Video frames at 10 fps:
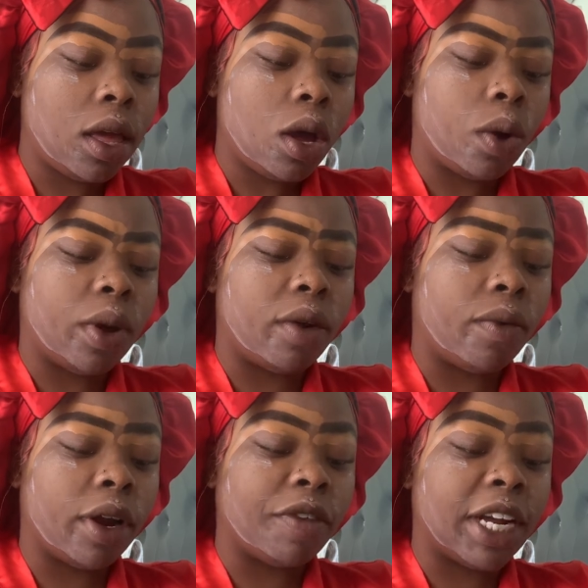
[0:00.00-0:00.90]

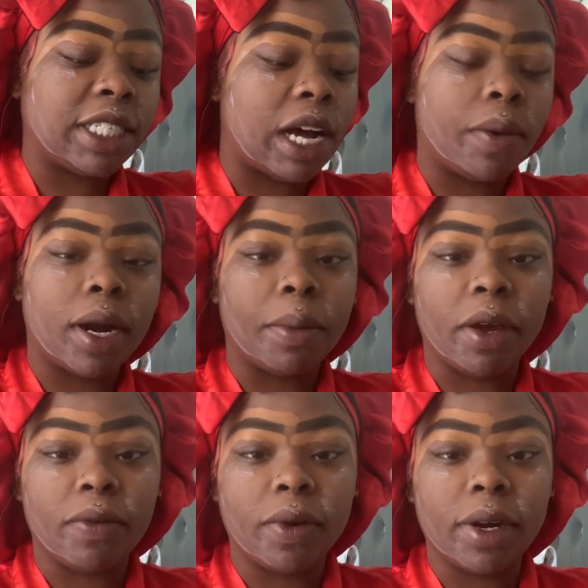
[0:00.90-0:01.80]
whatever. That's not what I'm
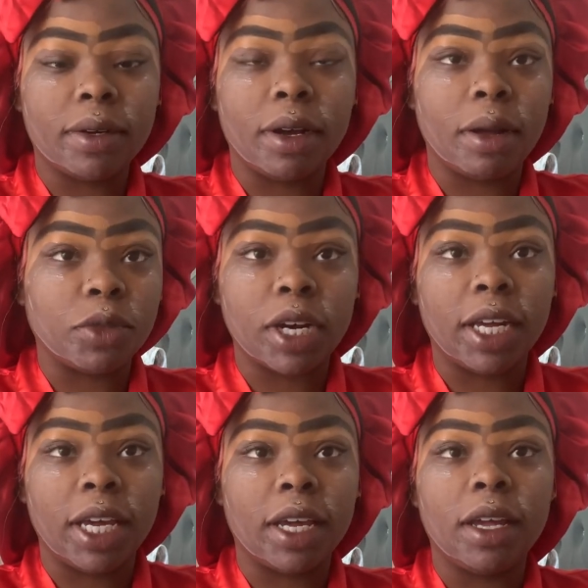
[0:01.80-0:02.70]
here for. I'm trying
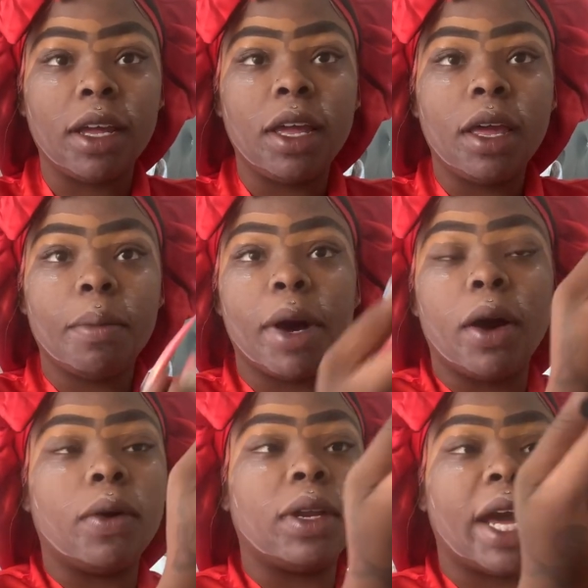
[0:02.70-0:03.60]
to get my
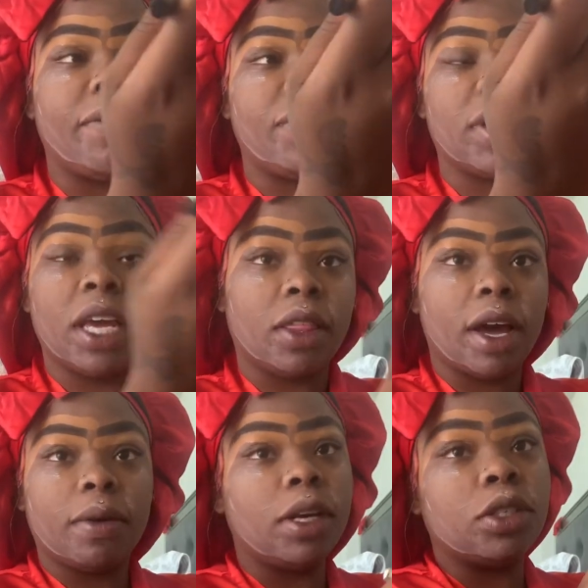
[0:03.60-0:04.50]
own life together.
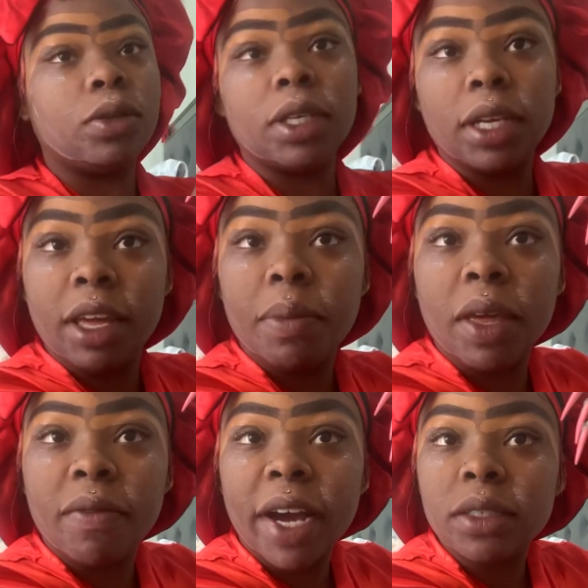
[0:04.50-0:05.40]
I don't need you to give
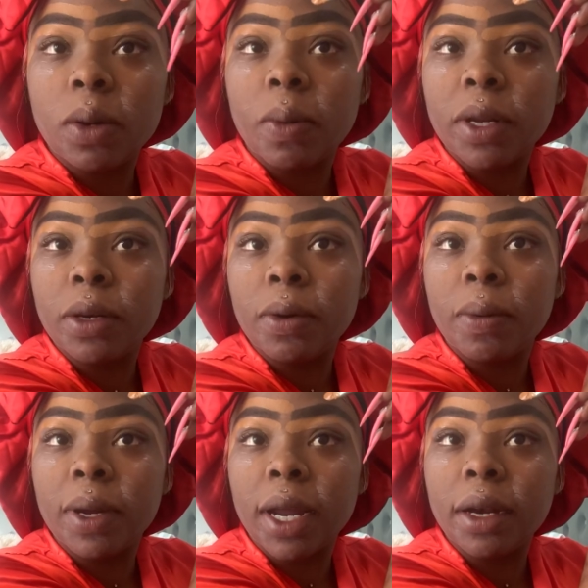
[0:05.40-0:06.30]
me advice on what to do and
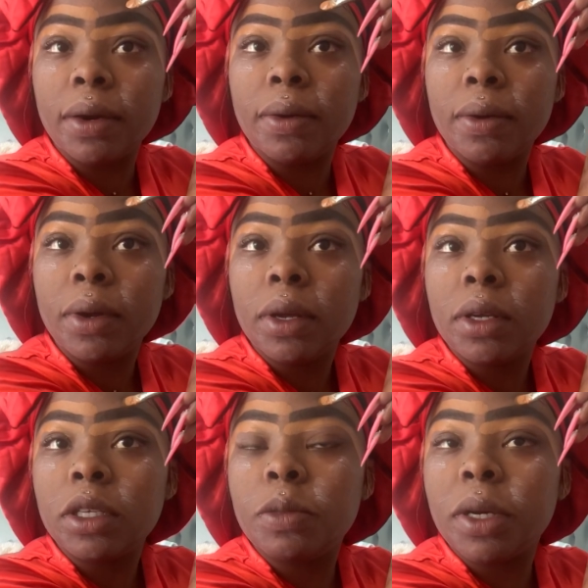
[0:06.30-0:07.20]
what not to do,
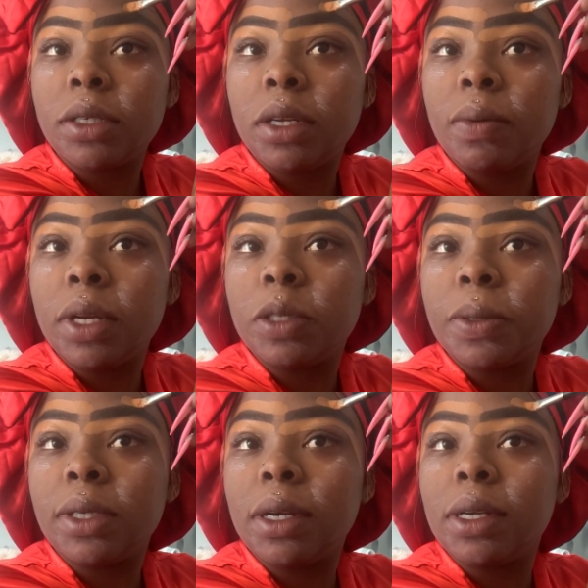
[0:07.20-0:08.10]
especially when it's
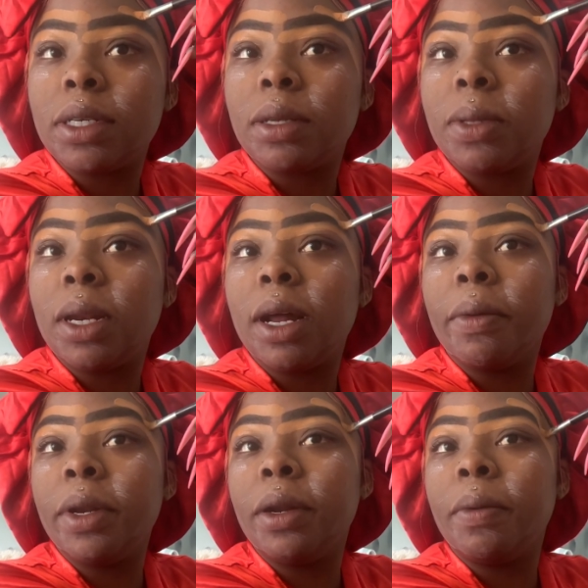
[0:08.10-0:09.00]
pertaining to something that I
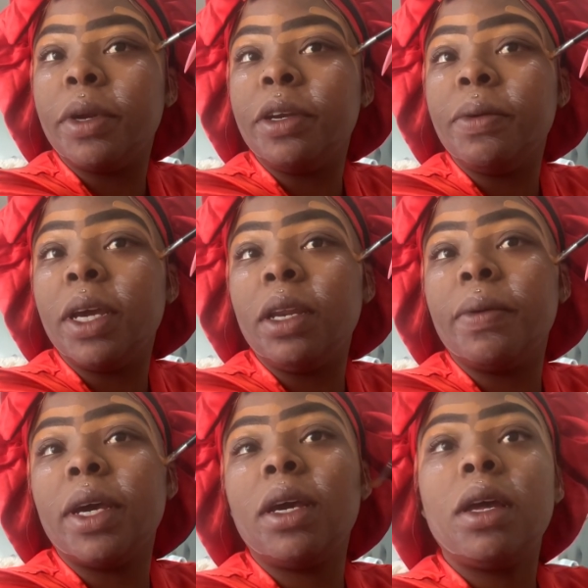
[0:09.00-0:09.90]
really don't want to do
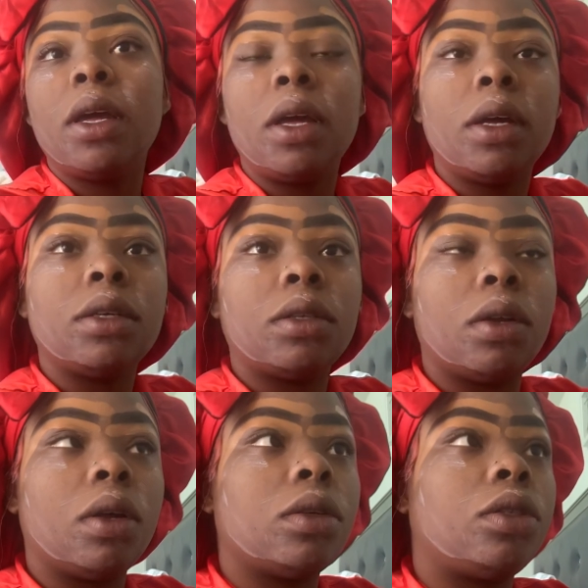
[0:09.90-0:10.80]
anyway. So
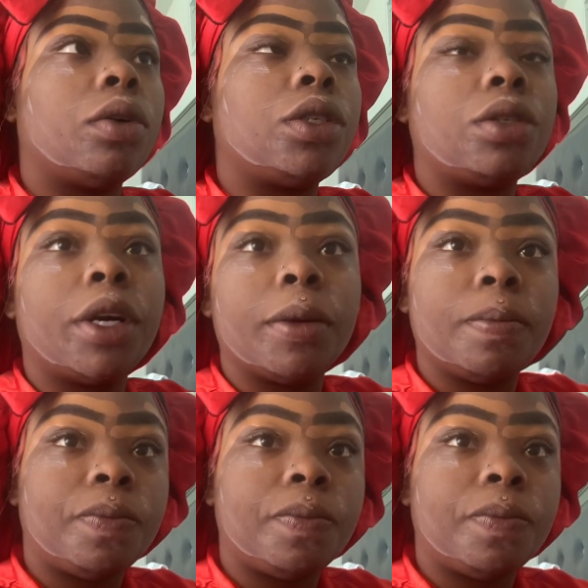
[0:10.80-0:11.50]
long story short,